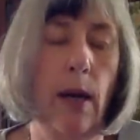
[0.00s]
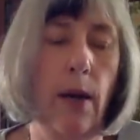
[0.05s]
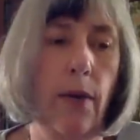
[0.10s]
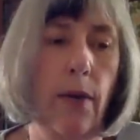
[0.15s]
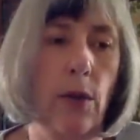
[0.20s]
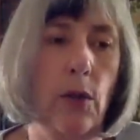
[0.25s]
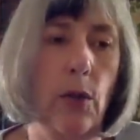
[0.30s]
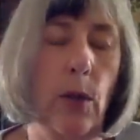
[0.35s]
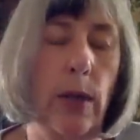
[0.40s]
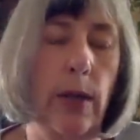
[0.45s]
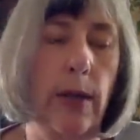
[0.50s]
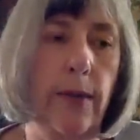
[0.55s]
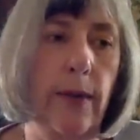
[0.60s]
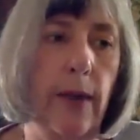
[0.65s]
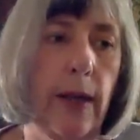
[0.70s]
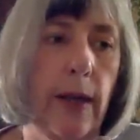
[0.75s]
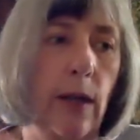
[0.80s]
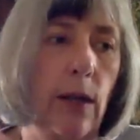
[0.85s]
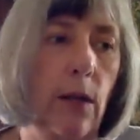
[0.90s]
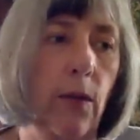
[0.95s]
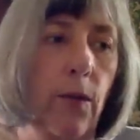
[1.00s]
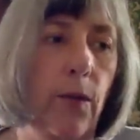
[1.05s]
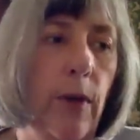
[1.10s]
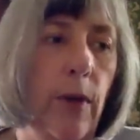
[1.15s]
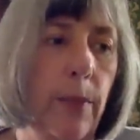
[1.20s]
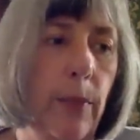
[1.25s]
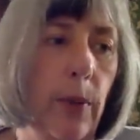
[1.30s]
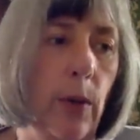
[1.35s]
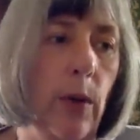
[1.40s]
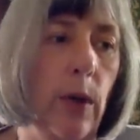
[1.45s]
the 22nd of
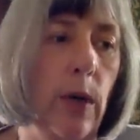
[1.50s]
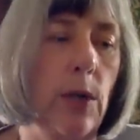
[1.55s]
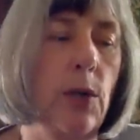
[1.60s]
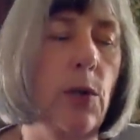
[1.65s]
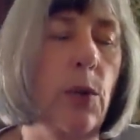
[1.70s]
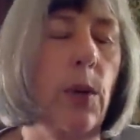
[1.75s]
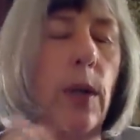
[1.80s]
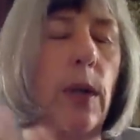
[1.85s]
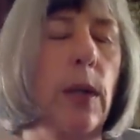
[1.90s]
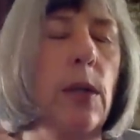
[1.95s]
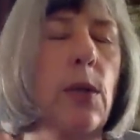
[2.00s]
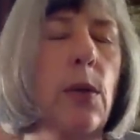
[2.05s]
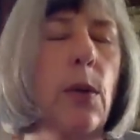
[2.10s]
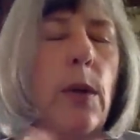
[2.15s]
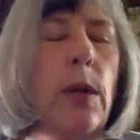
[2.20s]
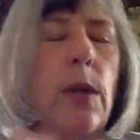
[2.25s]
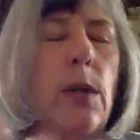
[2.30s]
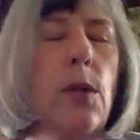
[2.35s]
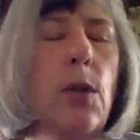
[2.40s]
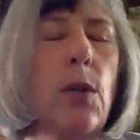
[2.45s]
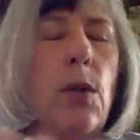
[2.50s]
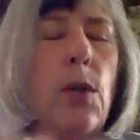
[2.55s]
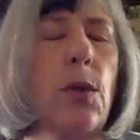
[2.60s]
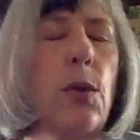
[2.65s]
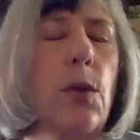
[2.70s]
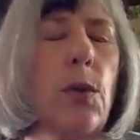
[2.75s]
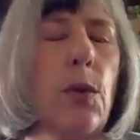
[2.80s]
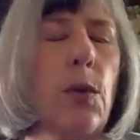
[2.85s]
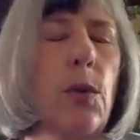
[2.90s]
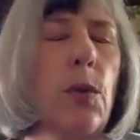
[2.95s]
February
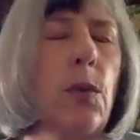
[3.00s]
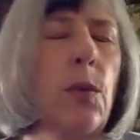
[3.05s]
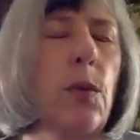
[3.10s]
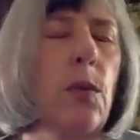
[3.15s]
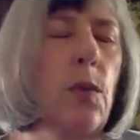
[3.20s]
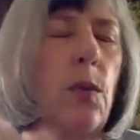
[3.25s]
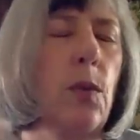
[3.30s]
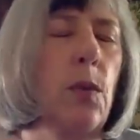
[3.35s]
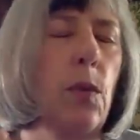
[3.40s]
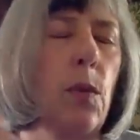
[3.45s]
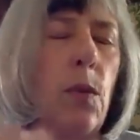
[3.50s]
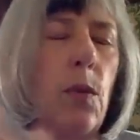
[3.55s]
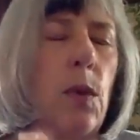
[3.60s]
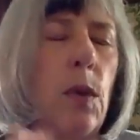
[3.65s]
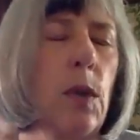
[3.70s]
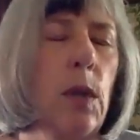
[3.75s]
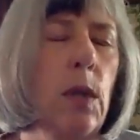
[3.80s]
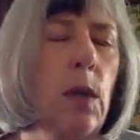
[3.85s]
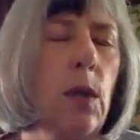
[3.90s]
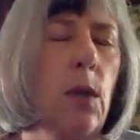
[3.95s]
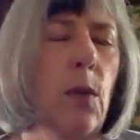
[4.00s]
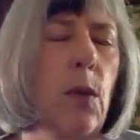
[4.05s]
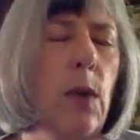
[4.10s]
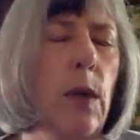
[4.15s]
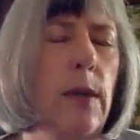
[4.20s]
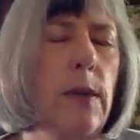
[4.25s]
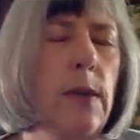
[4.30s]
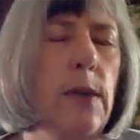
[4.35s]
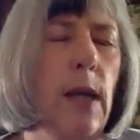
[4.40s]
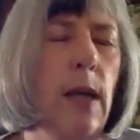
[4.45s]
2022.
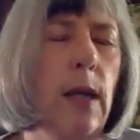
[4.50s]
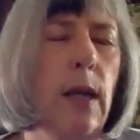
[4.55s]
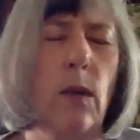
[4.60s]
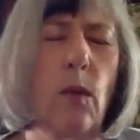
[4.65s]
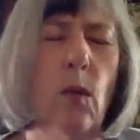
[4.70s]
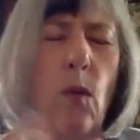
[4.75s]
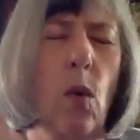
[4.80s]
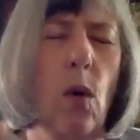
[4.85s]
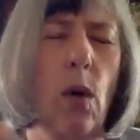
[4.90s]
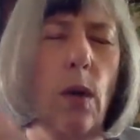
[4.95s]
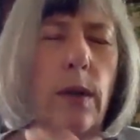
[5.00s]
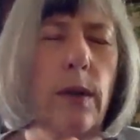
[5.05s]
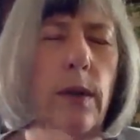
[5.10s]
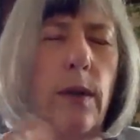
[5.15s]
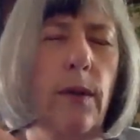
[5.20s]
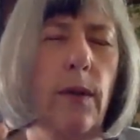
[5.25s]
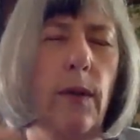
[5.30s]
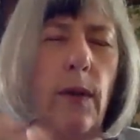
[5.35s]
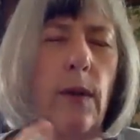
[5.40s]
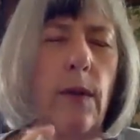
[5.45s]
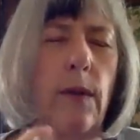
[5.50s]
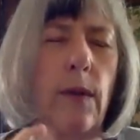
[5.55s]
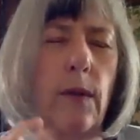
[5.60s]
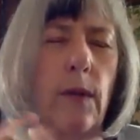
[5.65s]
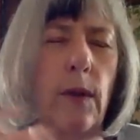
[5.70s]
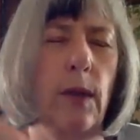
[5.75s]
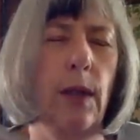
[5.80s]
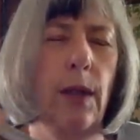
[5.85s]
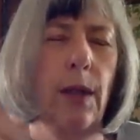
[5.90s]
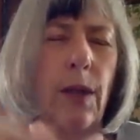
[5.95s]
22nd, what does
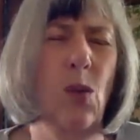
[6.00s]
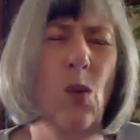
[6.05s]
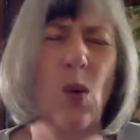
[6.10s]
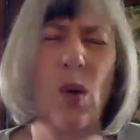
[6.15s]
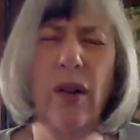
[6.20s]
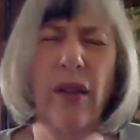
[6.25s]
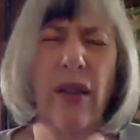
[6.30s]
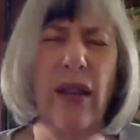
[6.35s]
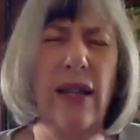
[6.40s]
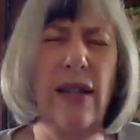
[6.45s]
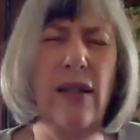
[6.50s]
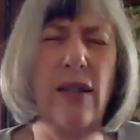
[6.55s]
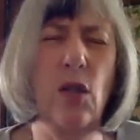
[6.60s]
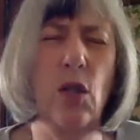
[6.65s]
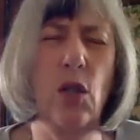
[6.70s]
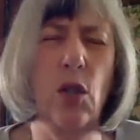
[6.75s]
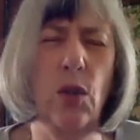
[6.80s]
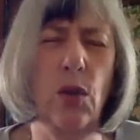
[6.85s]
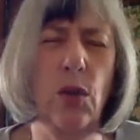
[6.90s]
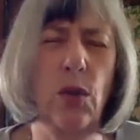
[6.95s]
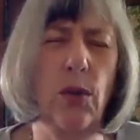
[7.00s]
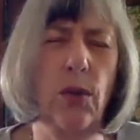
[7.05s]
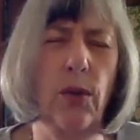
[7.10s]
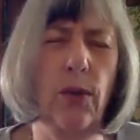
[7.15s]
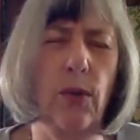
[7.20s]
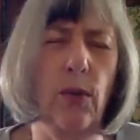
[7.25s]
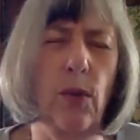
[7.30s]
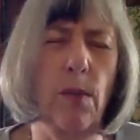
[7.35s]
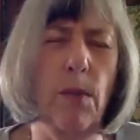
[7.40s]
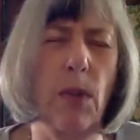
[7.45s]
this, what do these
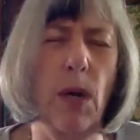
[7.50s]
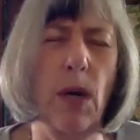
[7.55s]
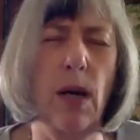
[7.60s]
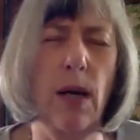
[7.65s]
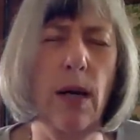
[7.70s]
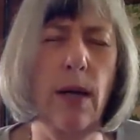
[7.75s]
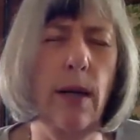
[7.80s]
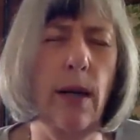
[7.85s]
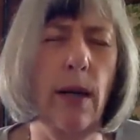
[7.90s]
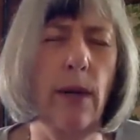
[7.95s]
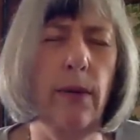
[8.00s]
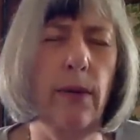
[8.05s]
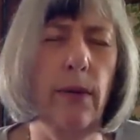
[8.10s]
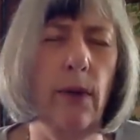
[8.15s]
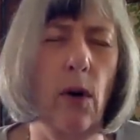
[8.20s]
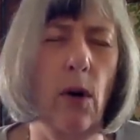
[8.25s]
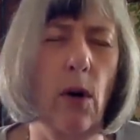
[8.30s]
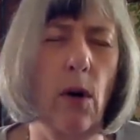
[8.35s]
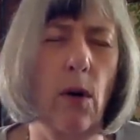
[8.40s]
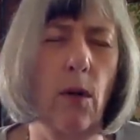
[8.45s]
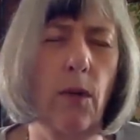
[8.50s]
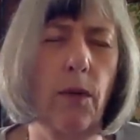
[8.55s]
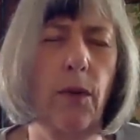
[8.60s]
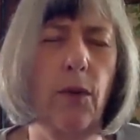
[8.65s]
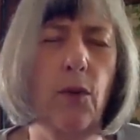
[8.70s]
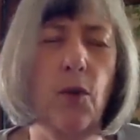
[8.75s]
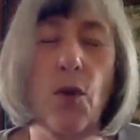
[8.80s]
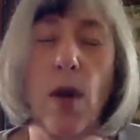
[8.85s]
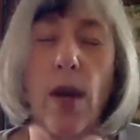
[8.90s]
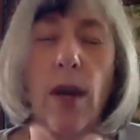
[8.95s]
twos remind us of?
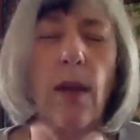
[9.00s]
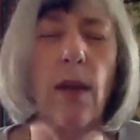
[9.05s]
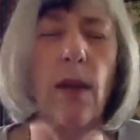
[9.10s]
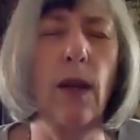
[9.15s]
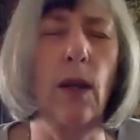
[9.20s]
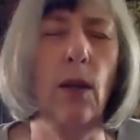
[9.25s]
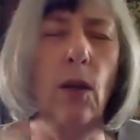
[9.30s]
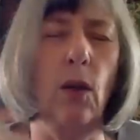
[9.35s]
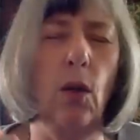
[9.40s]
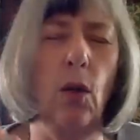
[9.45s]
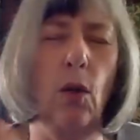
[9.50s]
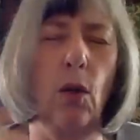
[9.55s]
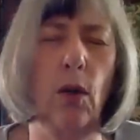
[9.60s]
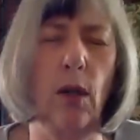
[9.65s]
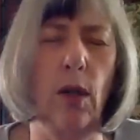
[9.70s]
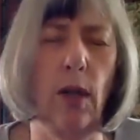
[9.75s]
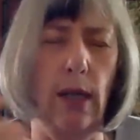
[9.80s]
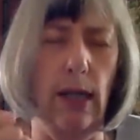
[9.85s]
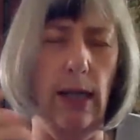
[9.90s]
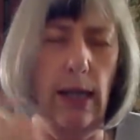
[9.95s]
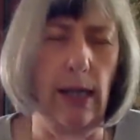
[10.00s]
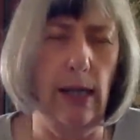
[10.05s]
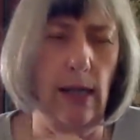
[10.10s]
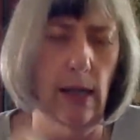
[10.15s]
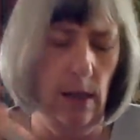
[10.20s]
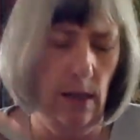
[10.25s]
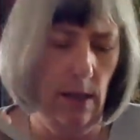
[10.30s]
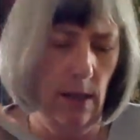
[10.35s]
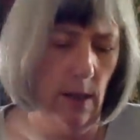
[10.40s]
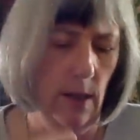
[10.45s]
Strength in unity,
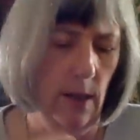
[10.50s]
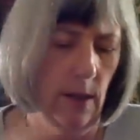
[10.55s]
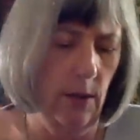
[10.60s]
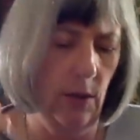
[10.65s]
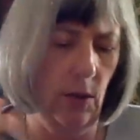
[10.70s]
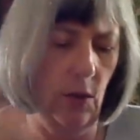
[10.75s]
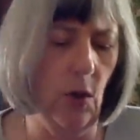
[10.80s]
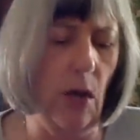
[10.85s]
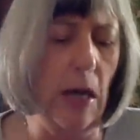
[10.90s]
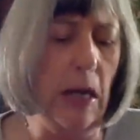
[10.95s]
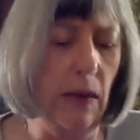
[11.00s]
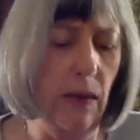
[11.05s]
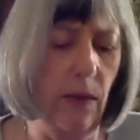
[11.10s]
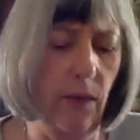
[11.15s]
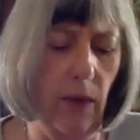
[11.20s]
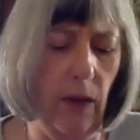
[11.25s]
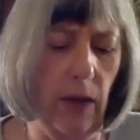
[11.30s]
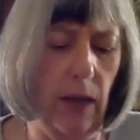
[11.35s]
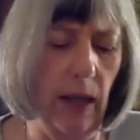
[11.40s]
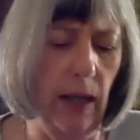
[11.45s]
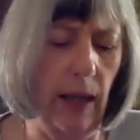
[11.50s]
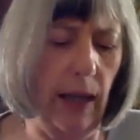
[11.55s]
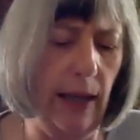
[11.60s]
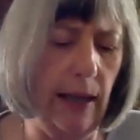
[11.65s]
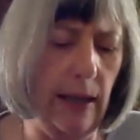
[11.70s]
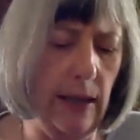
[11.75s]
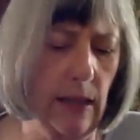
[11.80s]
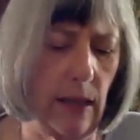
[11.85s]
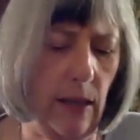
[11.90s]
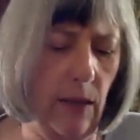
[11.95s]
strength of the
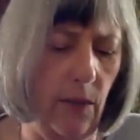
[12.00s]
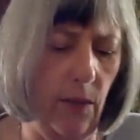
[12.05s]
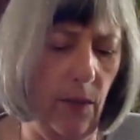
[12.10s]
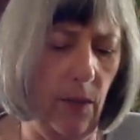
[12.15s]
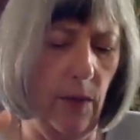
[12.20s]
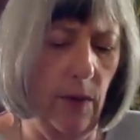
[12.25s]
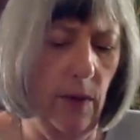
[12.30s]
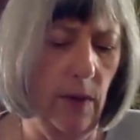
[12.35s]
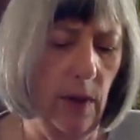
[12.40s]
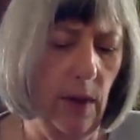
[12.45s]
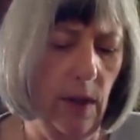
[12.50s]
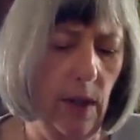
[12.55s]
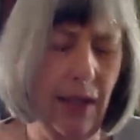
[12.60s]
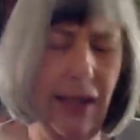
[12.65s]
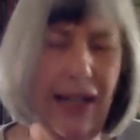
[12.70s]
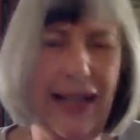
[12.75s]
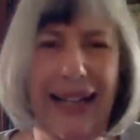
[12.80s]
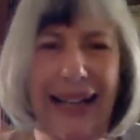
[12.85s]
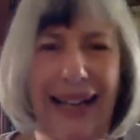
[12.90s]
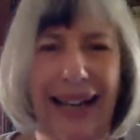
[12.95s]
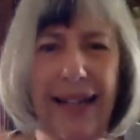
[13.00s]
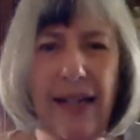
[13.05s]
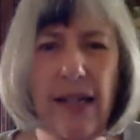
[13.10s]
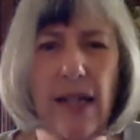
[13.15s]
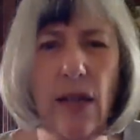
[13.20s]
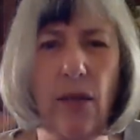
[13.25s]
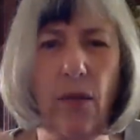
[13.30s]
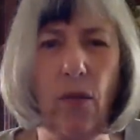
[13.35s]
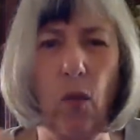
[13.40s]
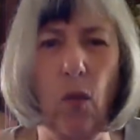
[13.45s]
collective,
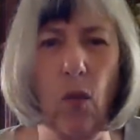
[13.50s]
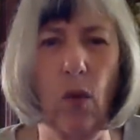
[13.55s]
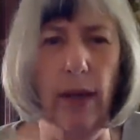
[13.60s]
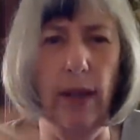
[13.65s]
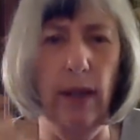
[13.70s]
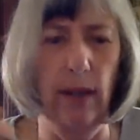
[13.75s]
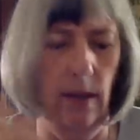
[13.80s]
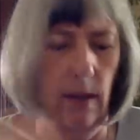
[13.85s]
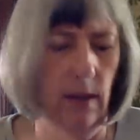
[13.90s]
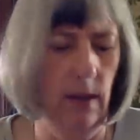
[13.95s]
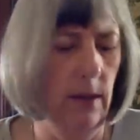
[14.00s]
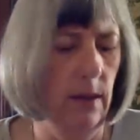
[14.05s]
collective will,